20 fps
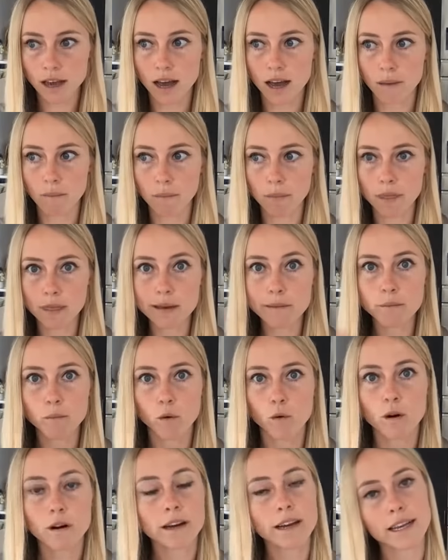um, the
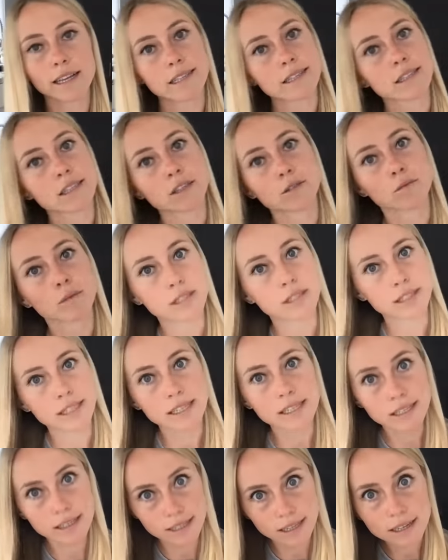more insulin
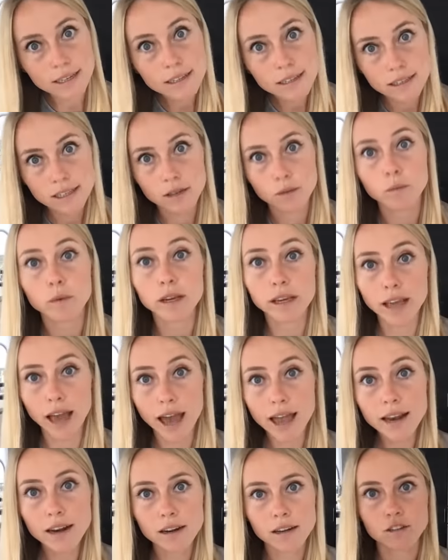resistant we
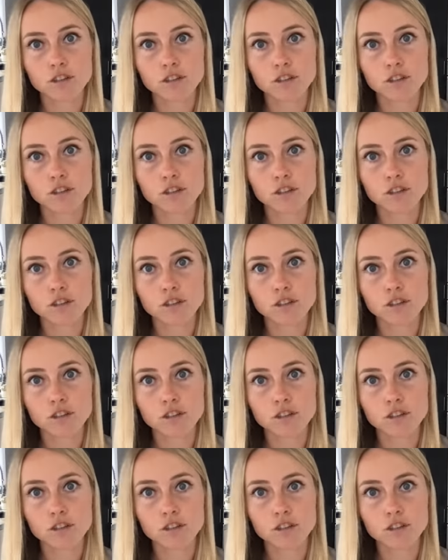get.